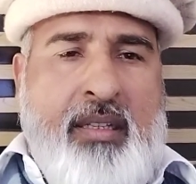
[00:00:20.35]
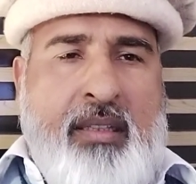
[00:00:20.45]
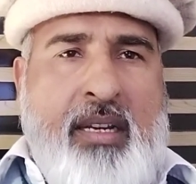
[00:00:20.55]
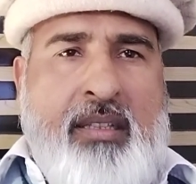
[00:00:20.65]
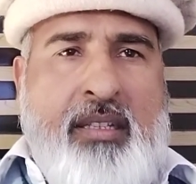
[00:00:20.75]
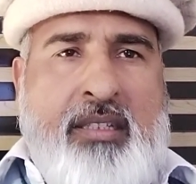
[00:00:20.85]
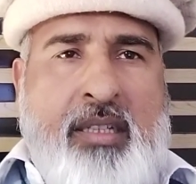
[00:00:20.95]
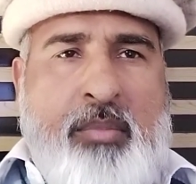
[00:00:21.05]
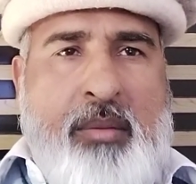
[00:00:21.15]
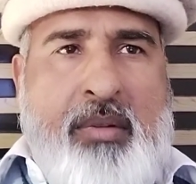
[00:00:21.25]
then these
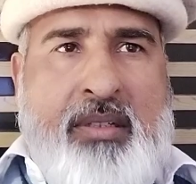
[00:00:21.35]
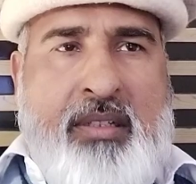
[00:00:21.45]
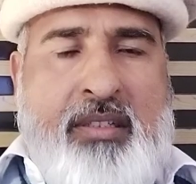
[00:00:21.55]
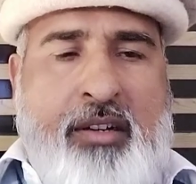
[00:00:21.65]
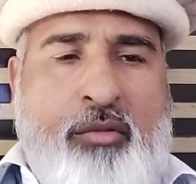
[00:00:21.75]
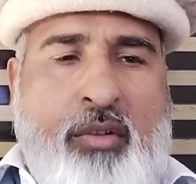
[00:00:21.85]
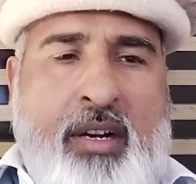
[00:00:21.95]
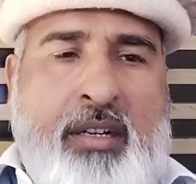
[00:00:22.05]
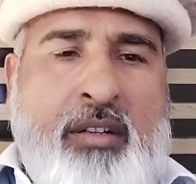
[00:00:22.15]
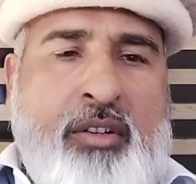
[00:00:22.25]
supplements is
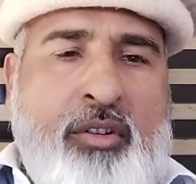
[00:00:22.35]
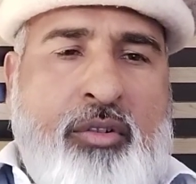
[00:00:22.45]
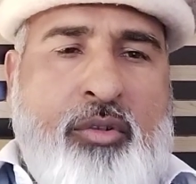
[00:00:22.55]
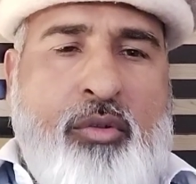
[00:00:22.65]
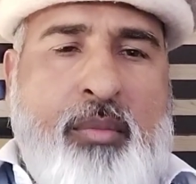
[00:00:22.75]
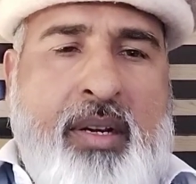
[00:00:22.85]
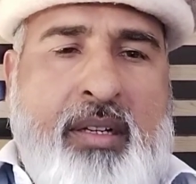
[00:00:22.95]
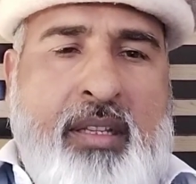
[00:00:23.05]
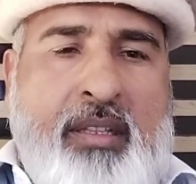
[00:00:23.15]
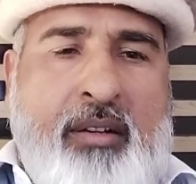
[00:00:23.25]
required to
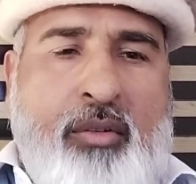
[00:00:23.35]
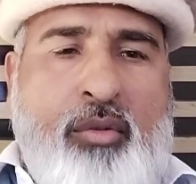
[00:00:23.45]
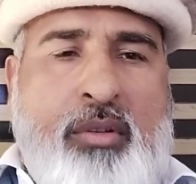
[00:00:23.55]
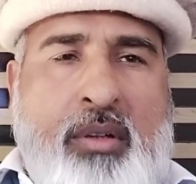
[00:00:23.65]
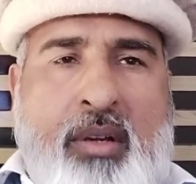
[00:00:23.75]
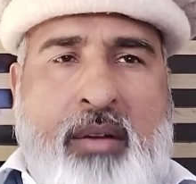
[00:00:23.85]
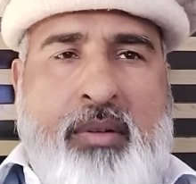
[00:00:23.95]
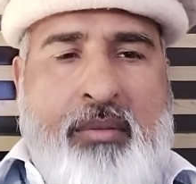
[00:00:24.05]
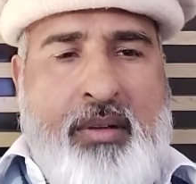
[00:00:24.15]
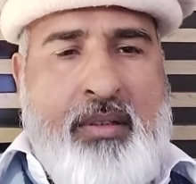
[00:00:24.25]
maintain the growth of
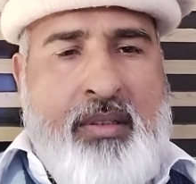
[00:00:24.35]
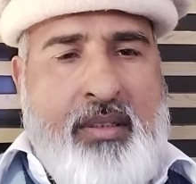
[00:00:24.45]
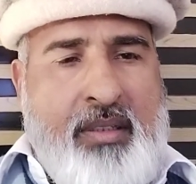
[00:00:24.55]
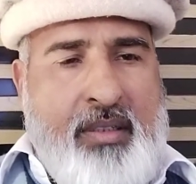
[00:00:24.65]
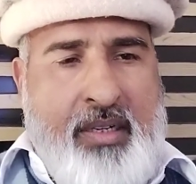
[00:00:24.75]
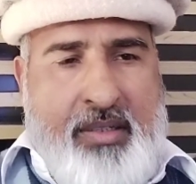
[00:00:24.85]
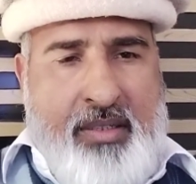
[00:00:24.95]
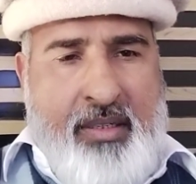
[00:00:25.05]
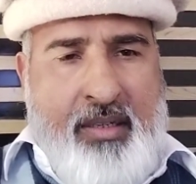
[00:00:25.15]
our kids.